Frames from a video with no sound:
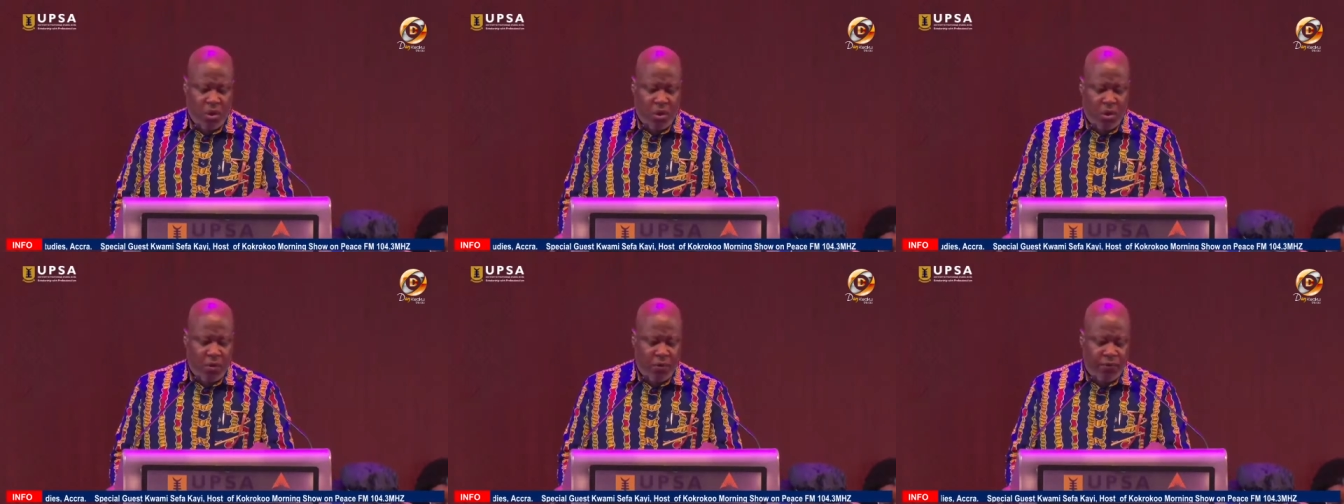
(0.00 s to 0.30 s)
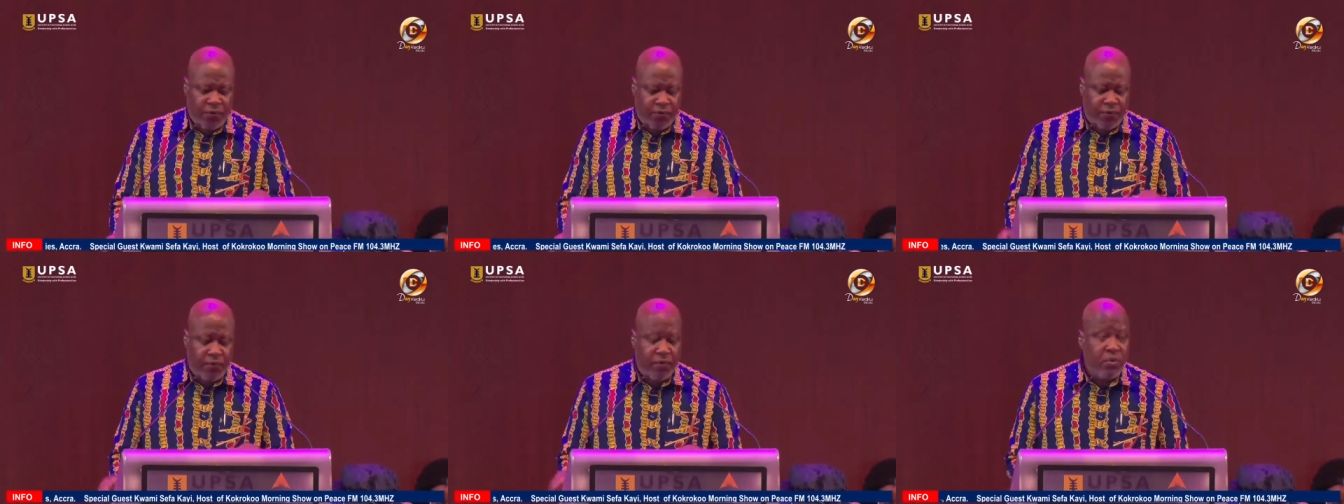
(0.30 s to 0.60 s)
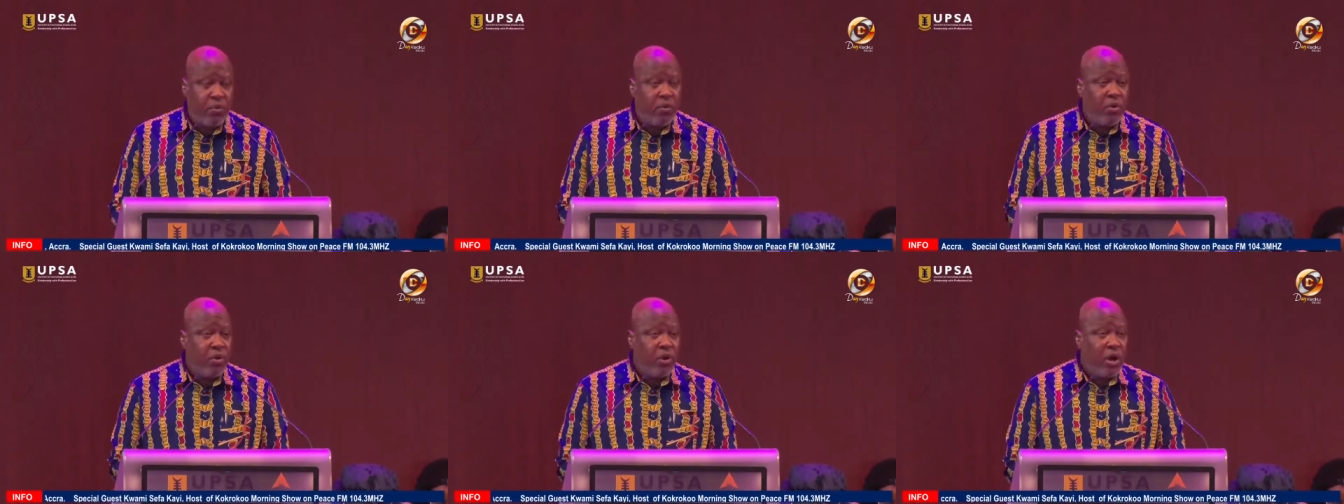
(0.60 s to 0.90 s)
of
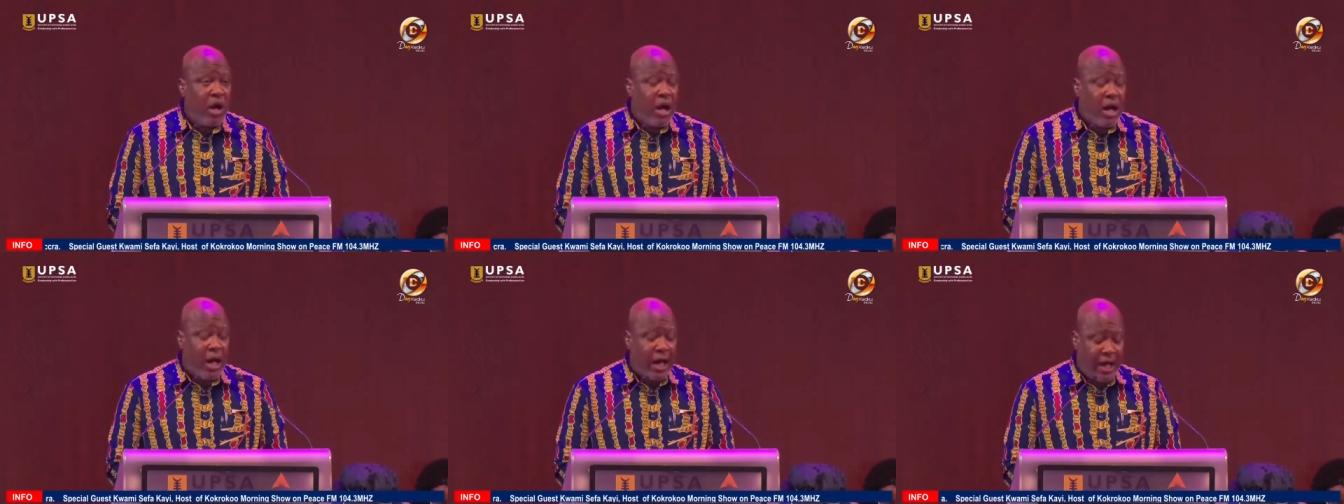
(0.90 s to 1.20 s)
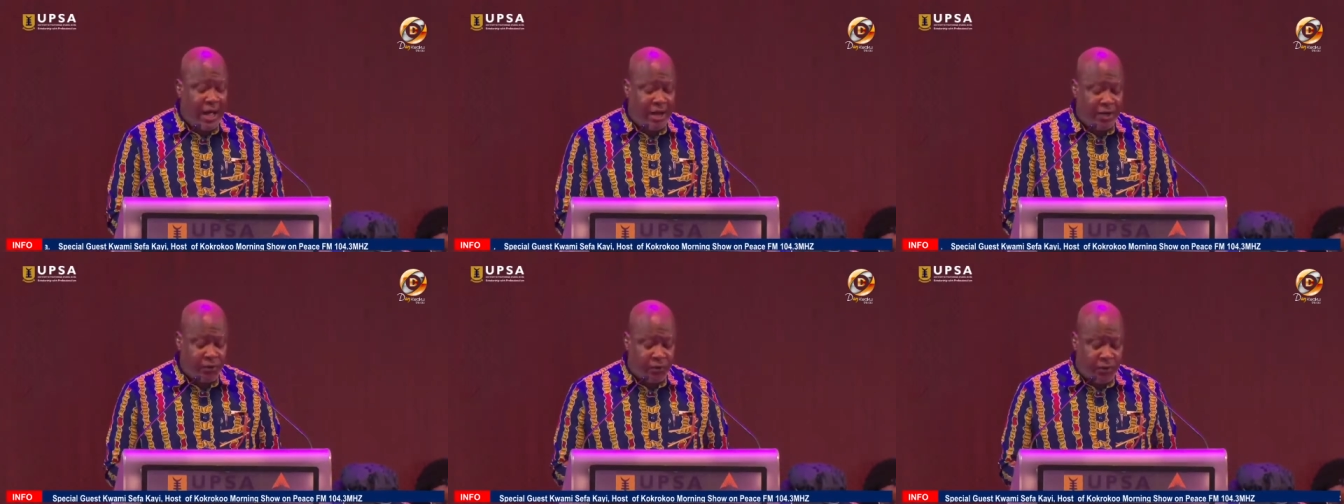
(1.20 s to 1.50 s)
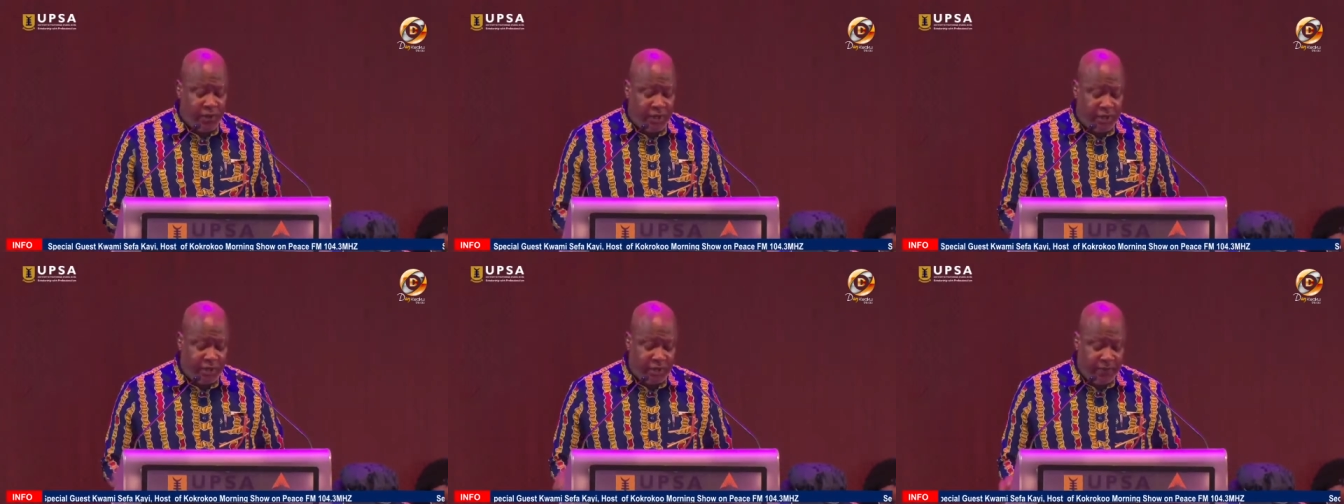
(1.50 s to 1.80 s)
hard
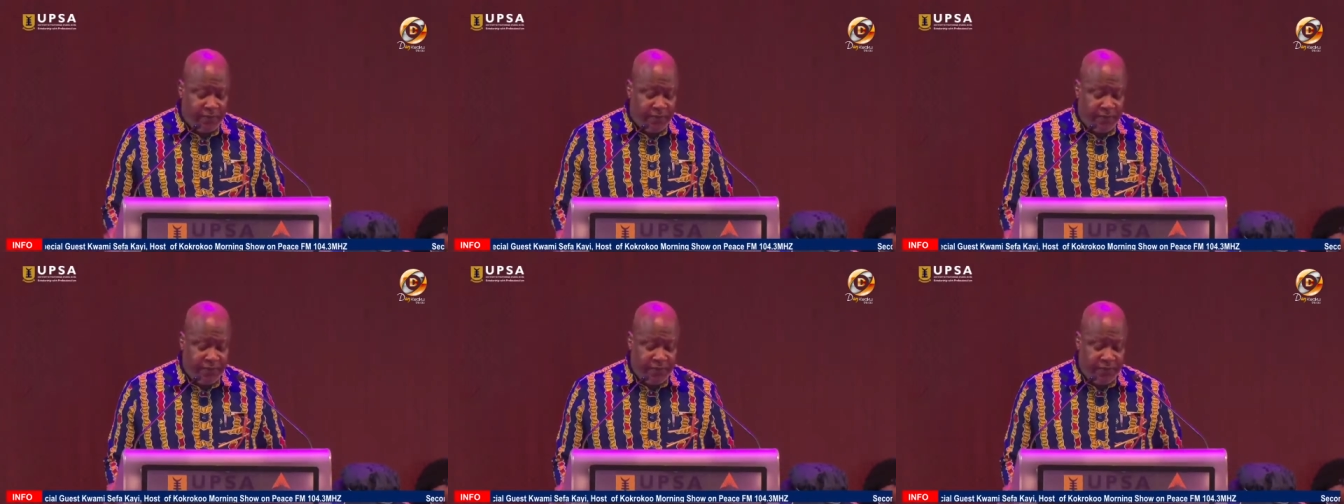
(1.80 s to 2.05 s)
work